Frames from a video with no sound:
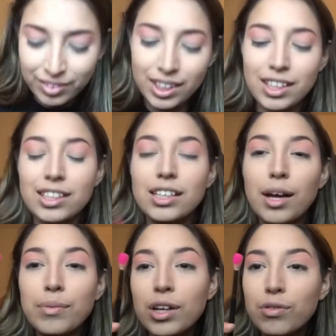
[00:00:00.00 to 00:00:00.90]
Because
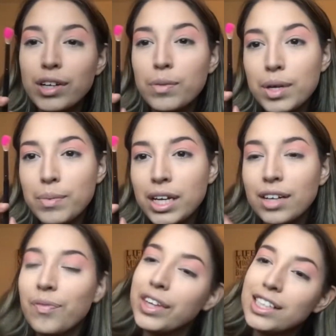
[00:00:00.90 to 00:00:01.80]
I'm not afraid to be me.
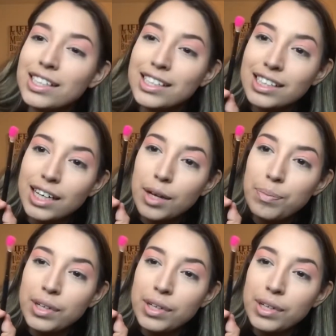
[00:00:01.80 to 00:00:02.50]
This is Skip.